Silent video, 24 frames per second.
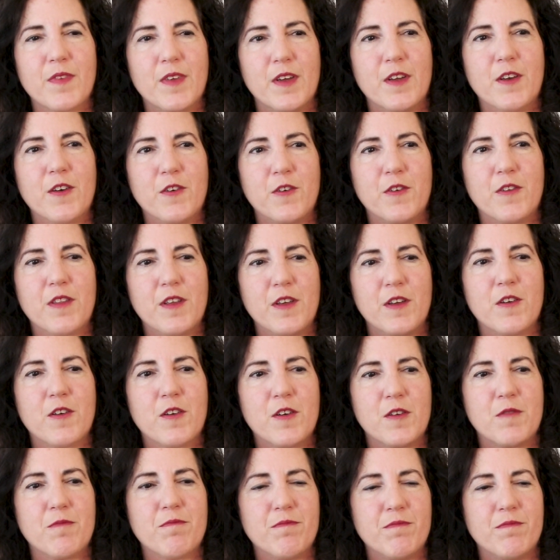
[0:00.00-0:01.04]
Under the
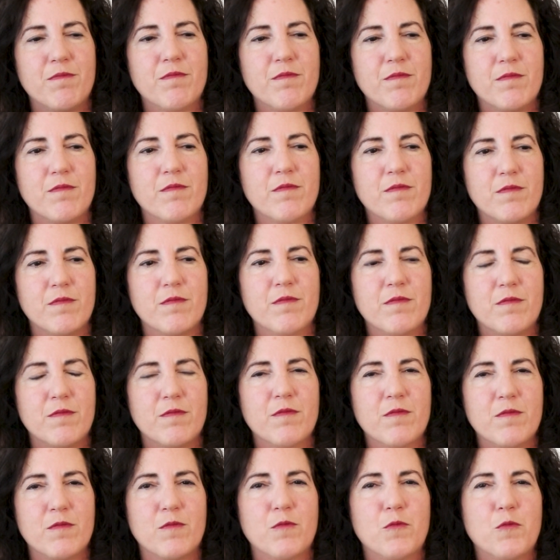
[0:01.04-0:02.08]
arm.
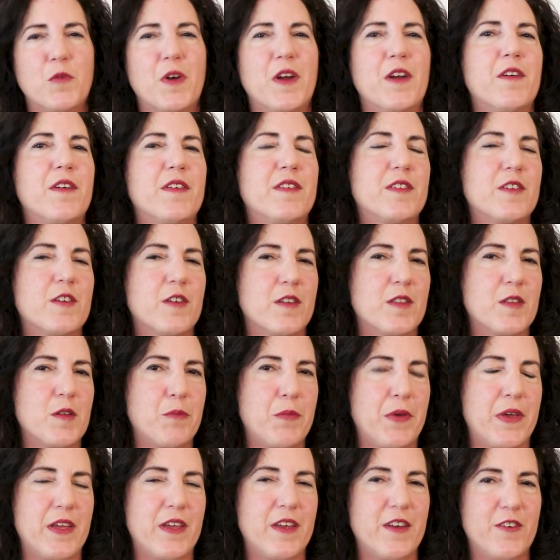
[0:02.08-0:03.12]
Where is it on the
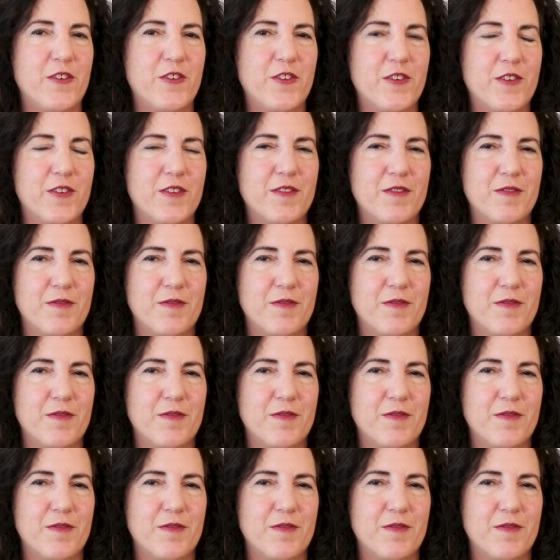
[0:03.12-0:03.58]
page?